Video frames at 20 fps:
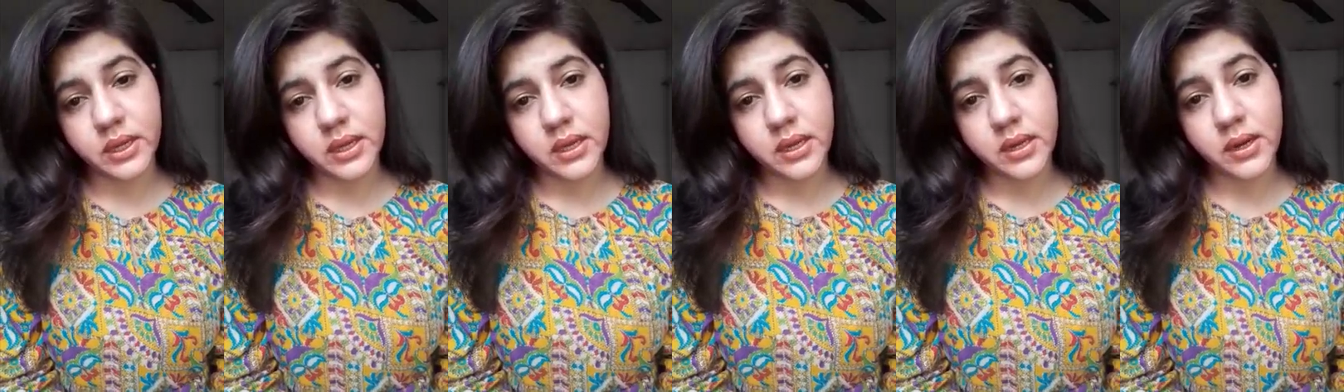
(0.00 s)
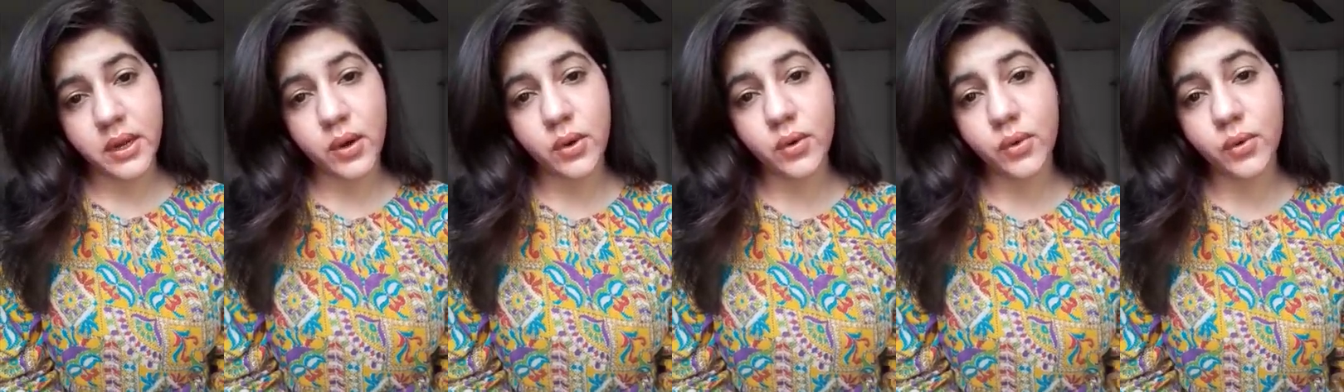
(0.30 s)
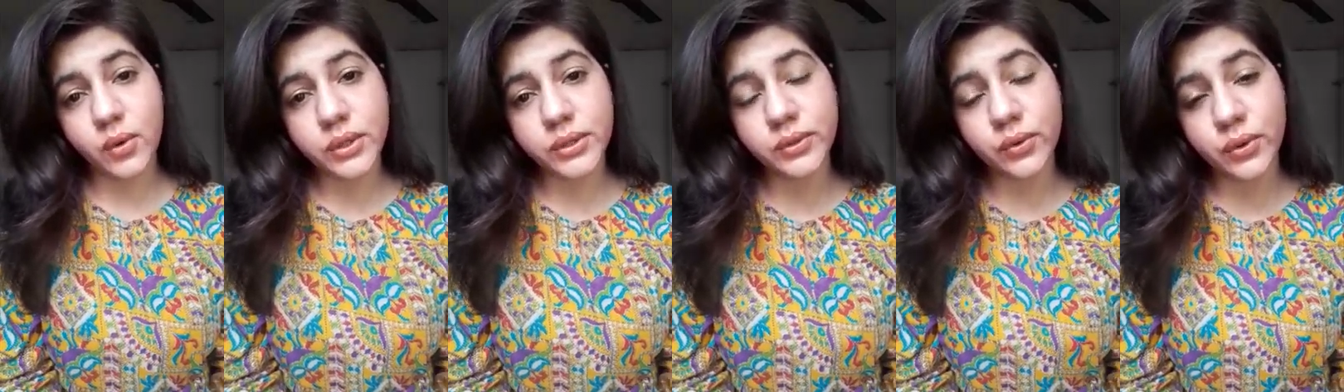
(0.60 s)
Now
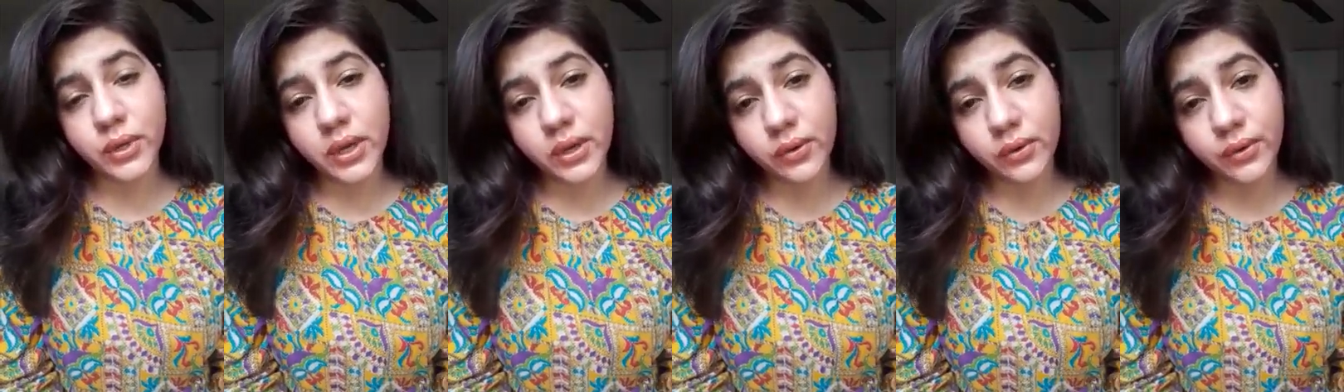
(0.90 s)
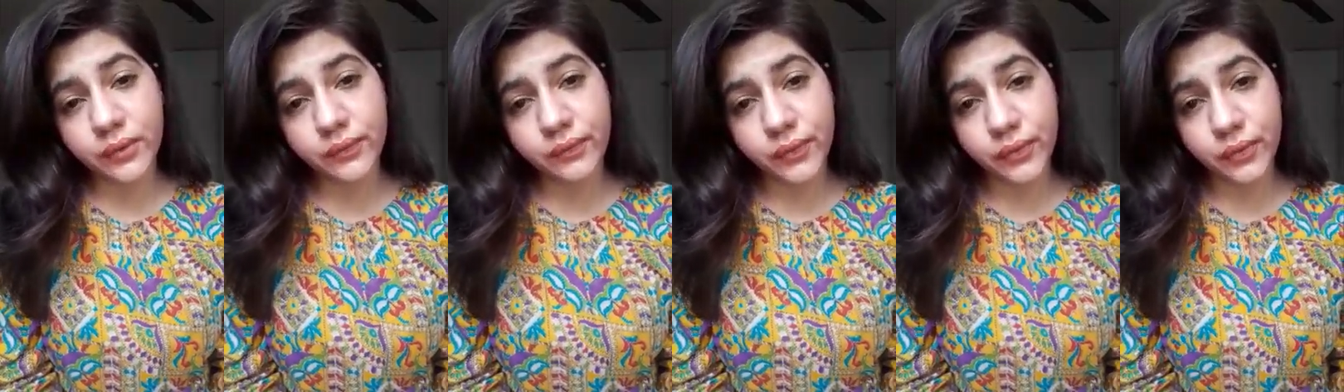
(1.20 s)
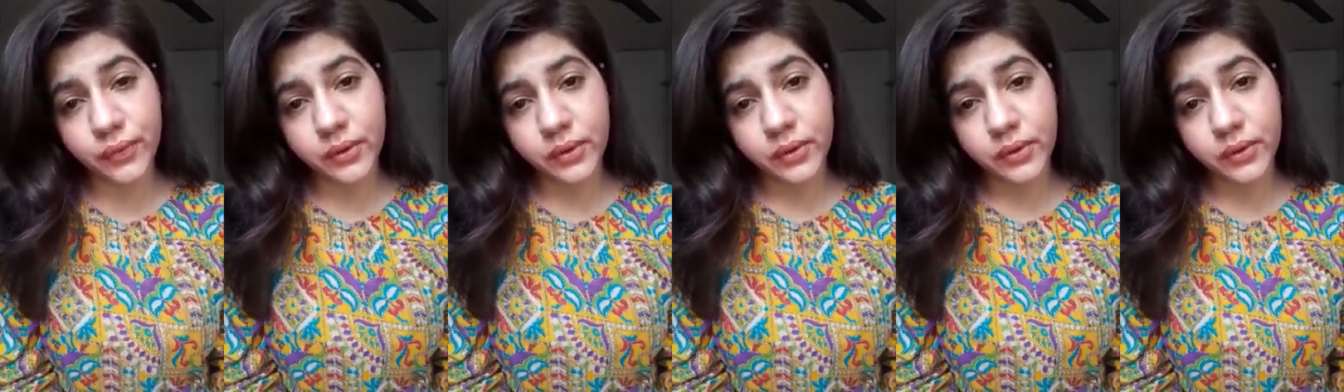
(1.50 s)
who is cooking good
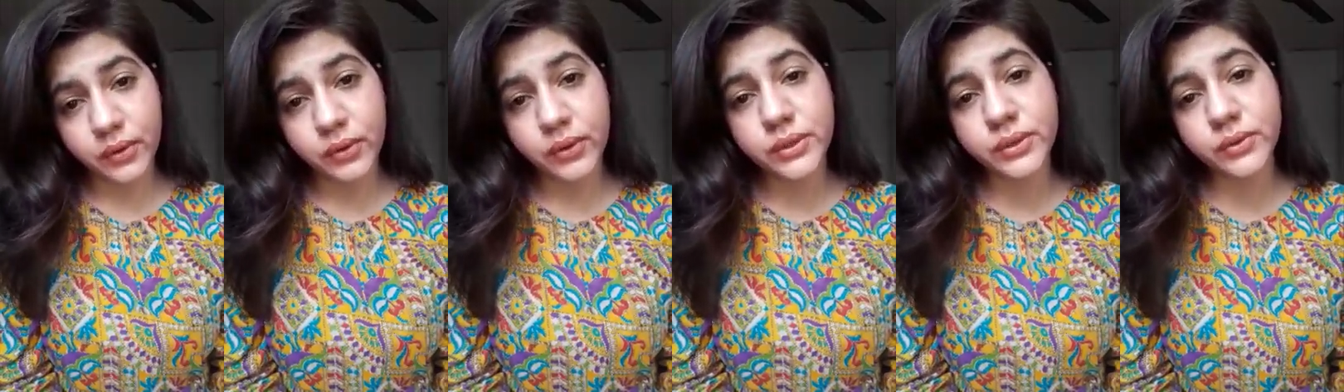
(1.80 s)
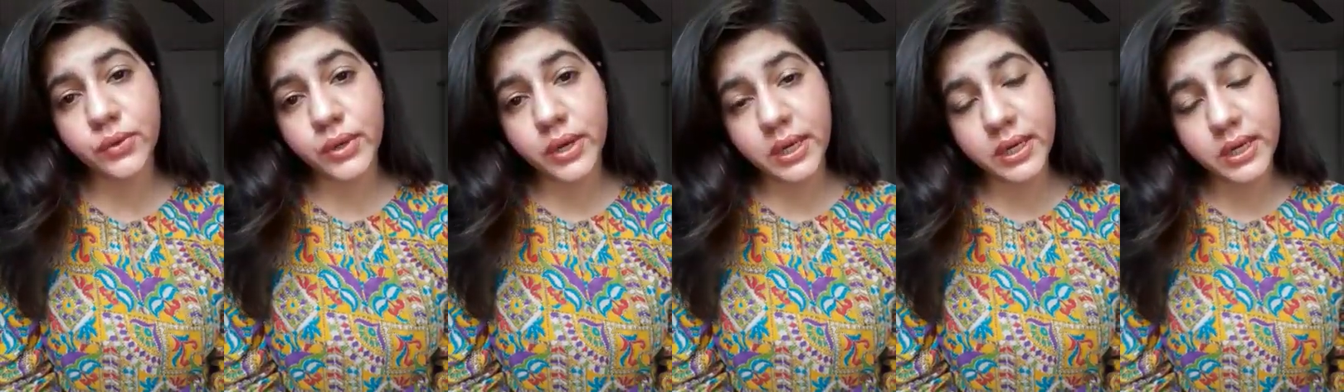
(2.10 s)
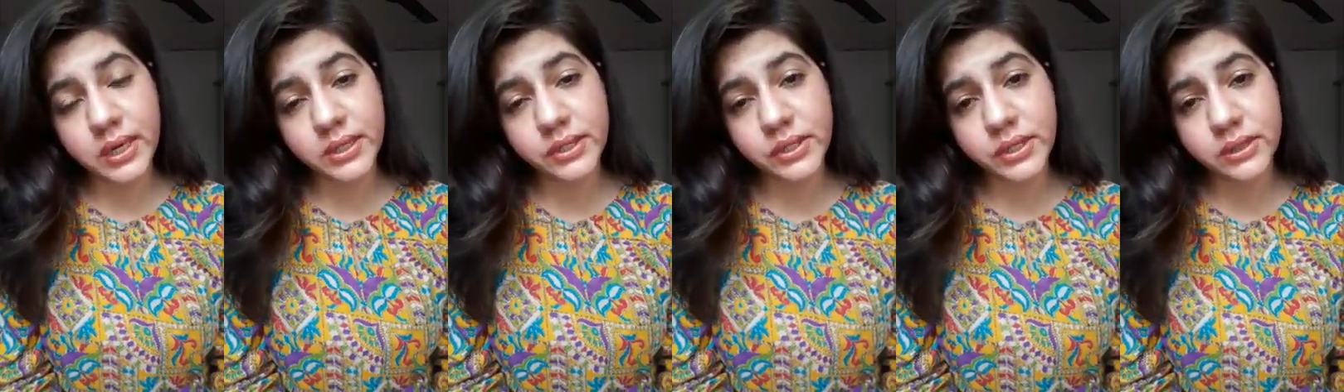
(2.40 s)
food? Who is cooking
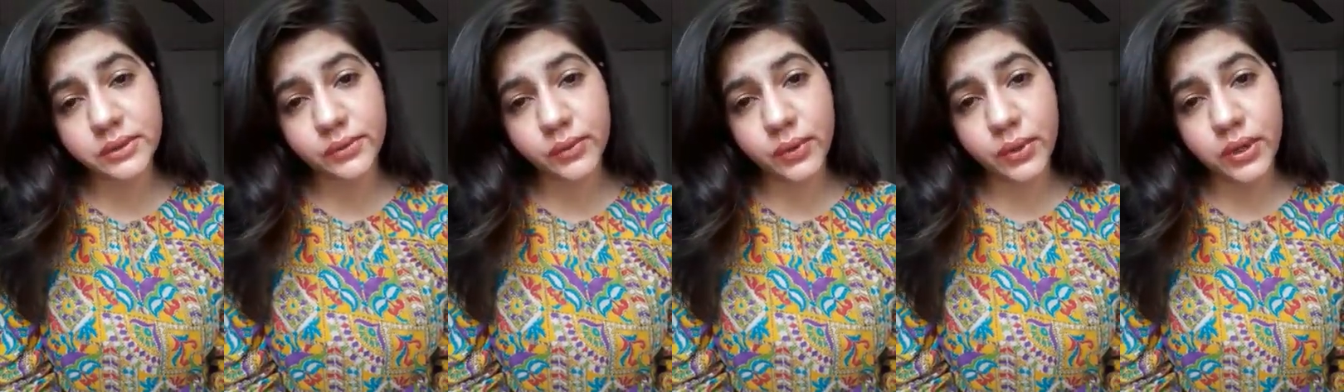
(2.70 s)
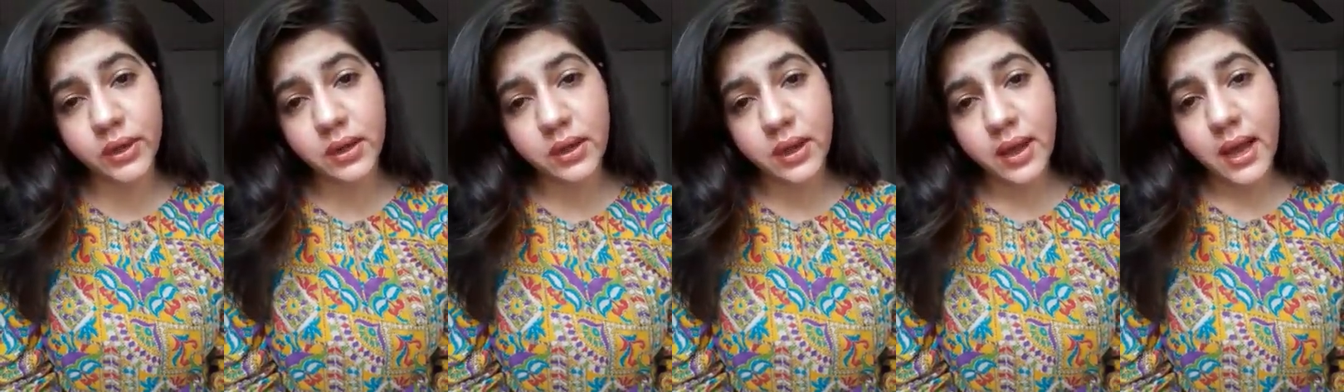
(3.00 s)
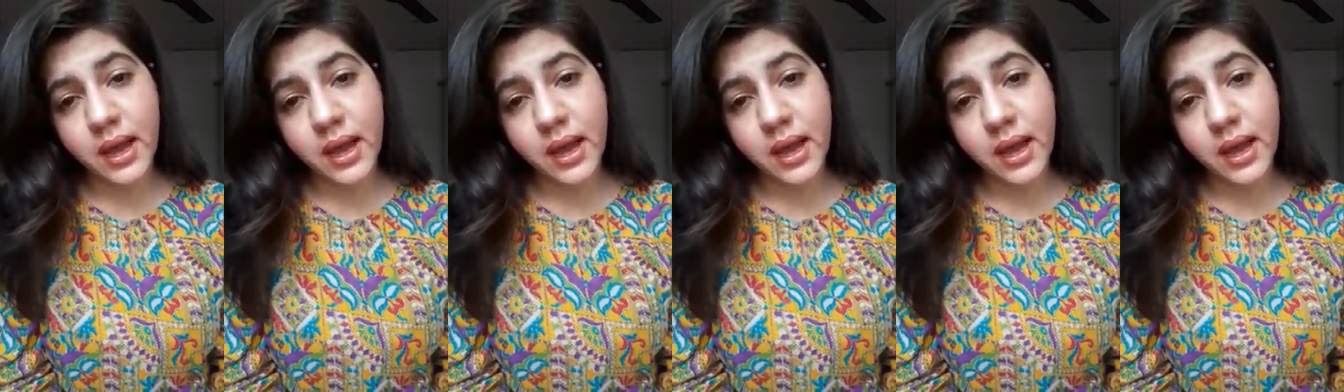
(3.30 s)
delicious food?